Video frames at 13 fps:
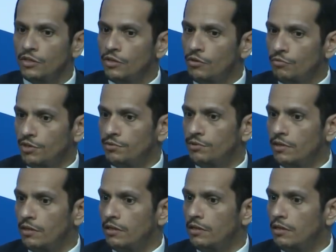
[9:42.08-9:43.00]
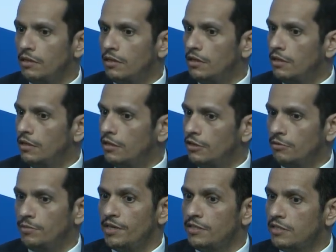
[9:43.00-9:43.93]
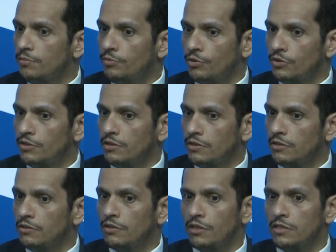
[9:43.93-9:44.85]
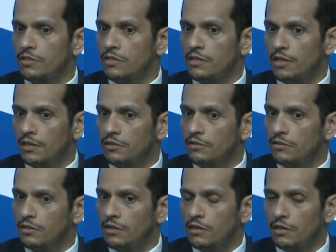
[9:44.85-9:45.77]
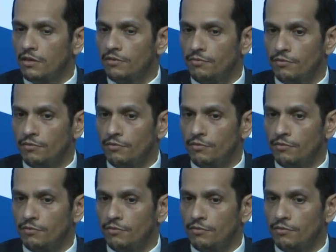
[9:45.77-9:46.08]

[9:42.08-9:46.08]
We will uh, remain supporting countries that uh,